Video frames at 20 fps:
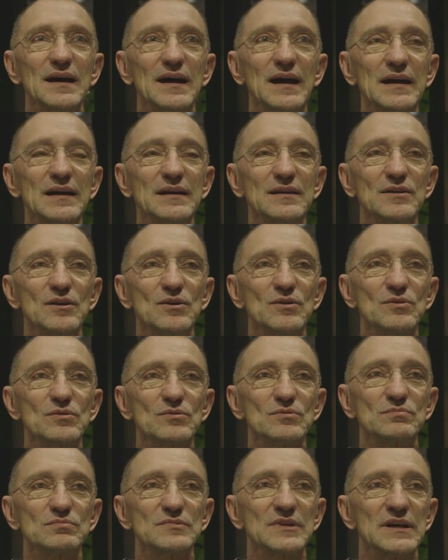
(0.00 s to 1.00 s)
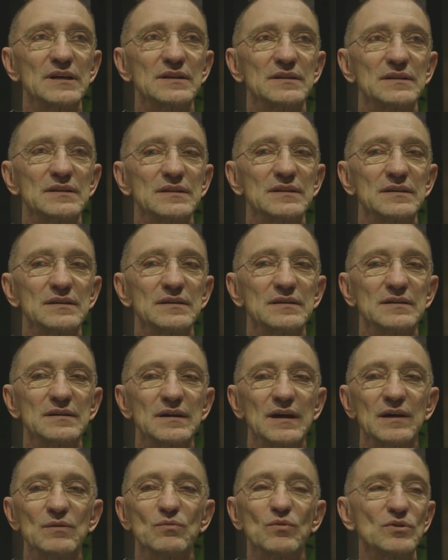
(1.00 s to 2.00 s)
I know that
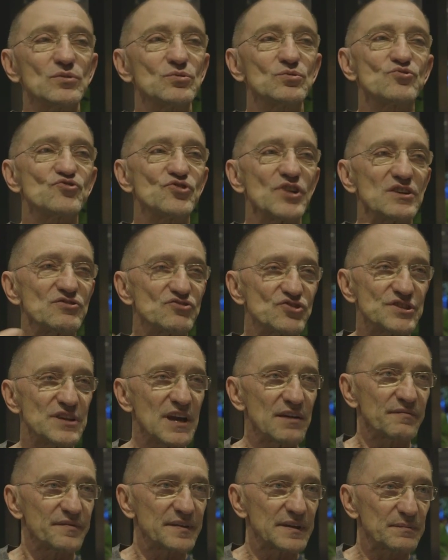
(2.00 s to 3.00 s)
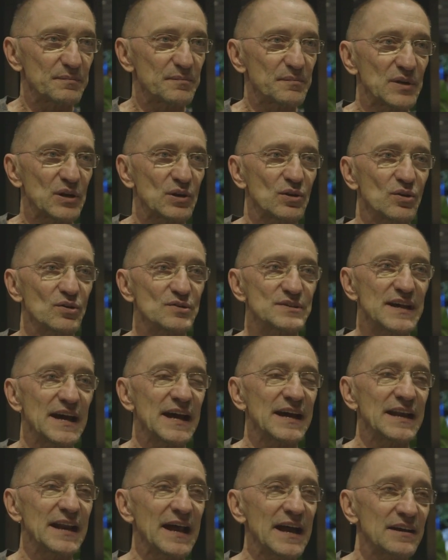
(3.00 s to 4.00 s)
I want to change something because
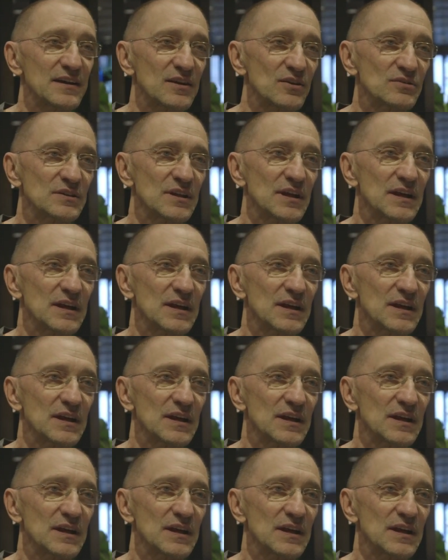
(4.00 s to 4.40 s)
I like